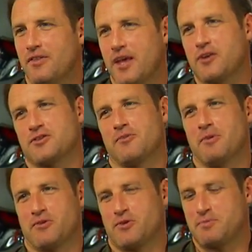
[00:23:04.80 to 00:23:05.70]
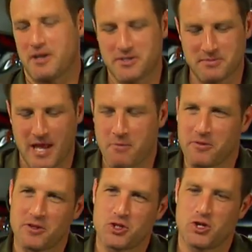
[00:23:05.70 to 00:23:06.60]
Thank you so much for spending some time
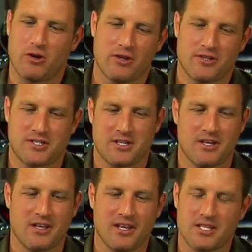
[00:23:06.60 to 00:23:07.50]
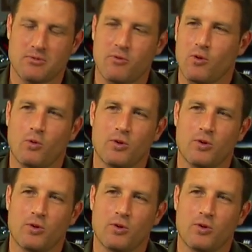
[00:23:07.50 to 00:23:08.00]
with us, sharing us uh, some of your